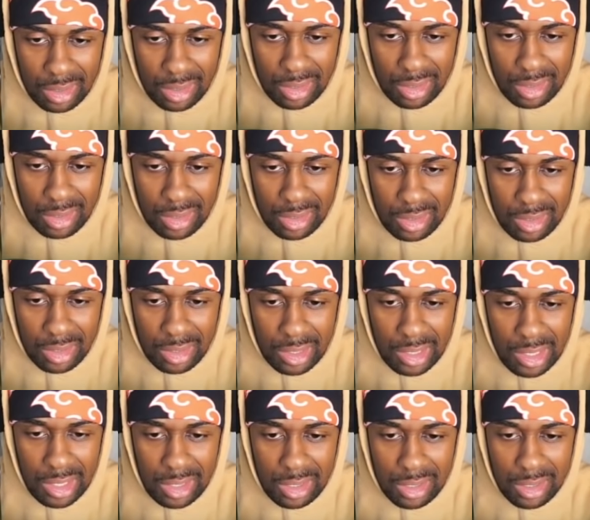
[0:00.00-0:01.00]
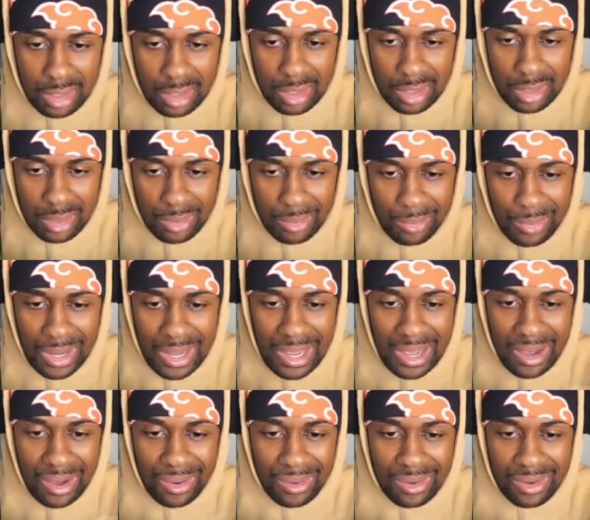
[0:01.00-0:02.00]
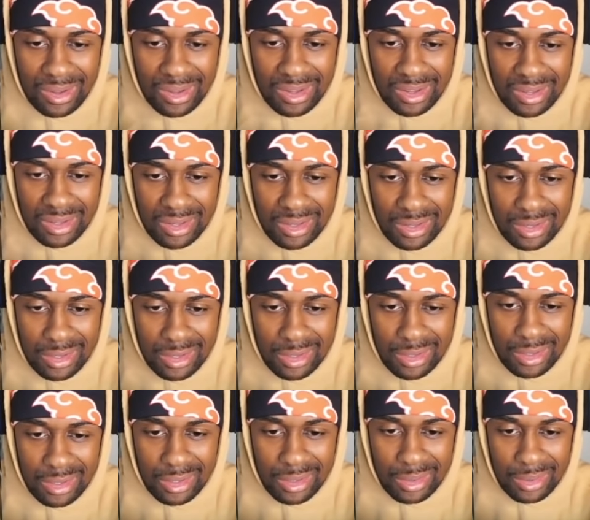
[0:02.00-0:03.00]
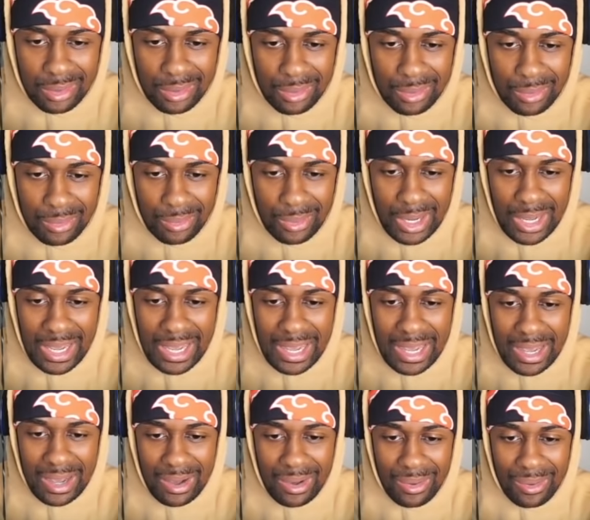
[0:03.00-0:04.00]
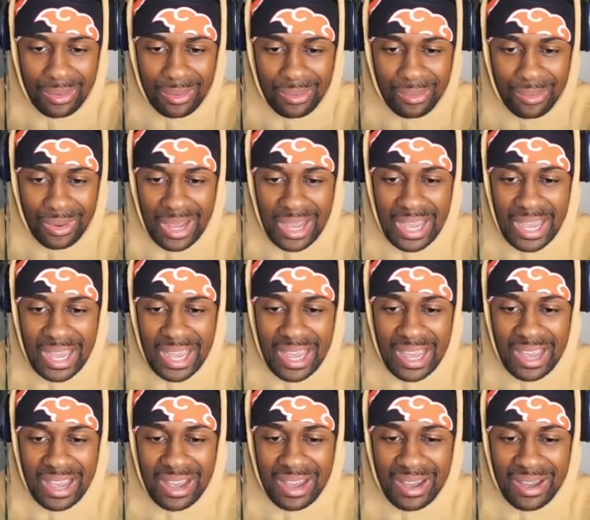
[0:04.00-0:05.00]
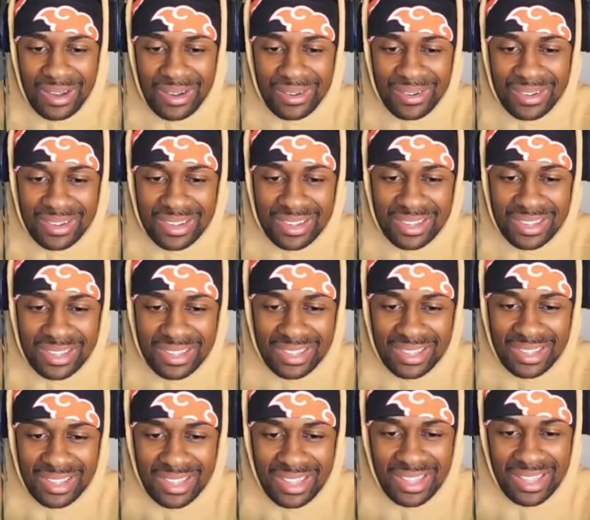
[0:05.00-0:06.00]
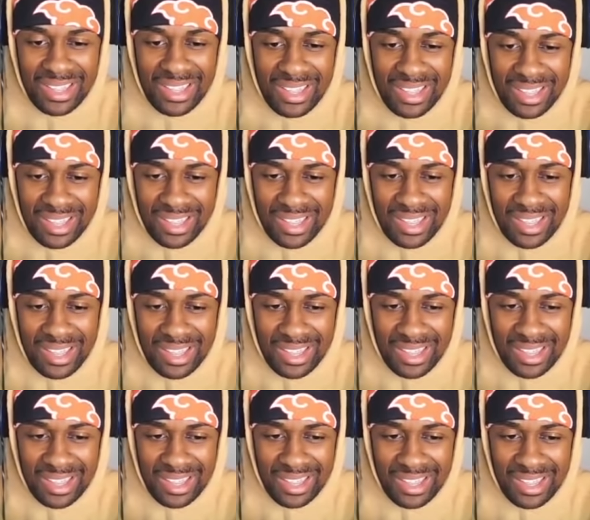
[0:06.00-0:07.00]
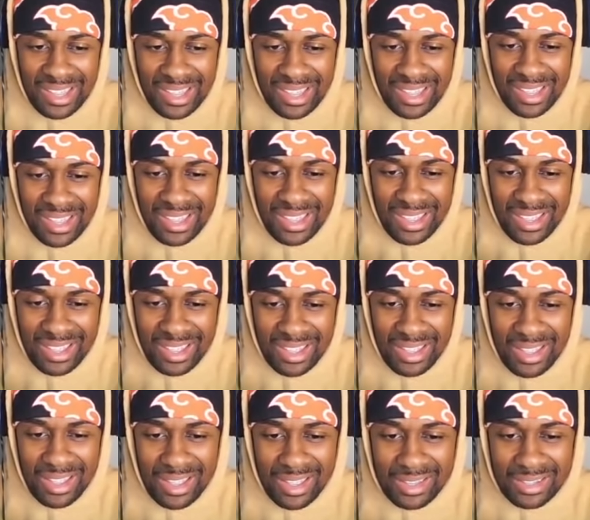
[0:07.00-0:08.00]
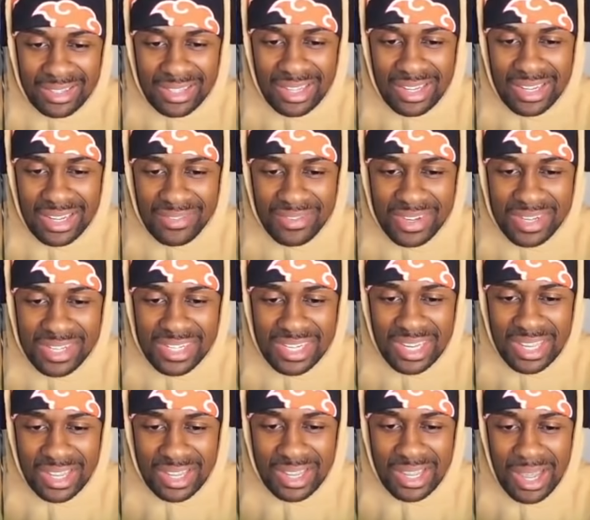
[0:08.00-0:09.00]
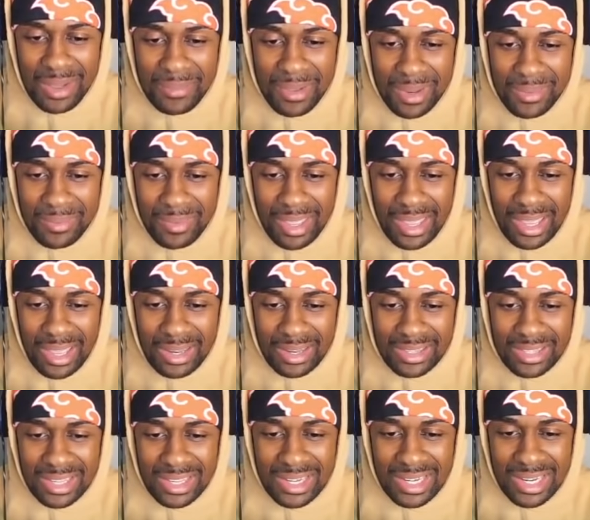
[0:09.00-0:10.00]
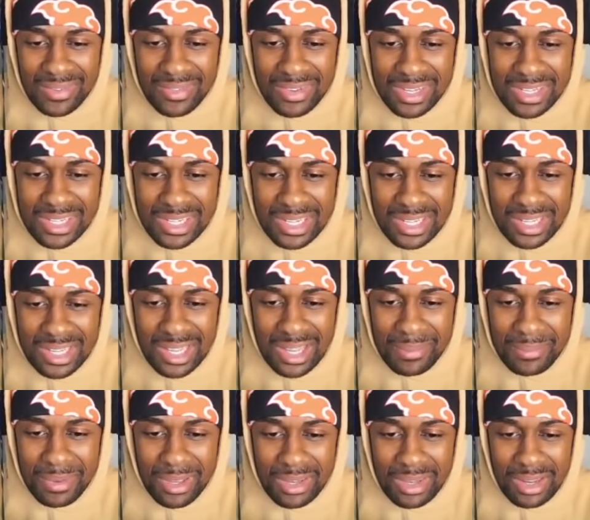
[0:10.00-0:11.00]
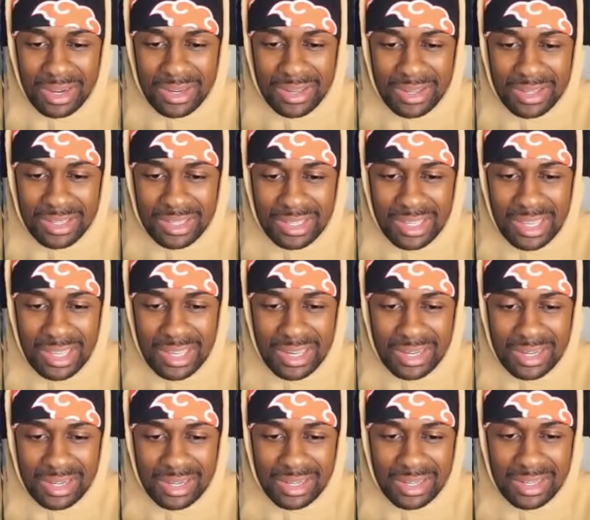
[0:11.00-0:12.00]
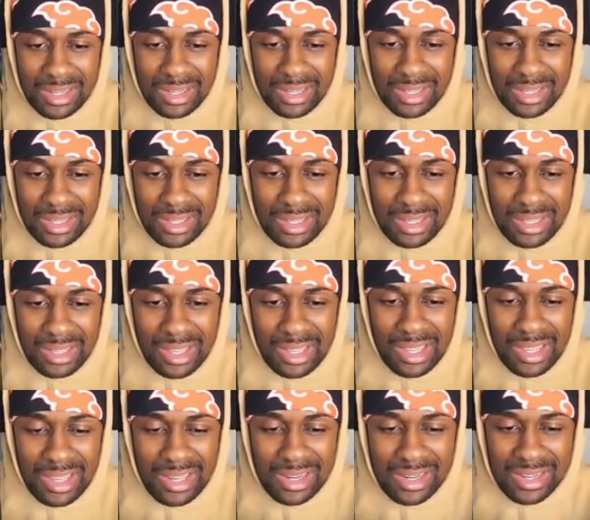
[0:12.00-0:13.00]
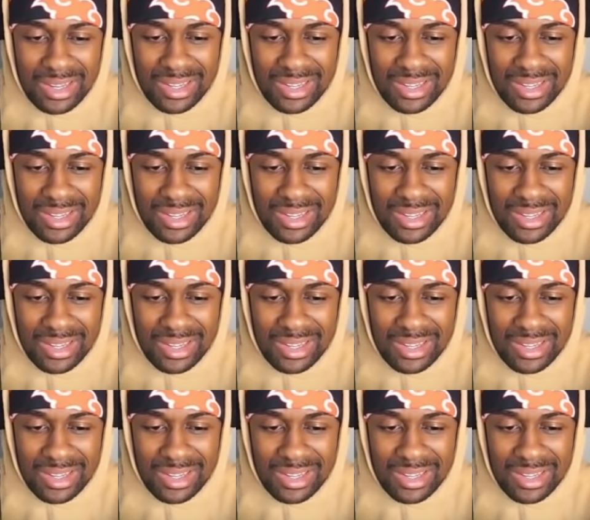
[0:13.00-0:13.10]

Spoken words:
Yeet. Wow. Wow. Wow. Didn't even see it coming, man. Didn't even see it coming. There you go. Yeet. Yeet.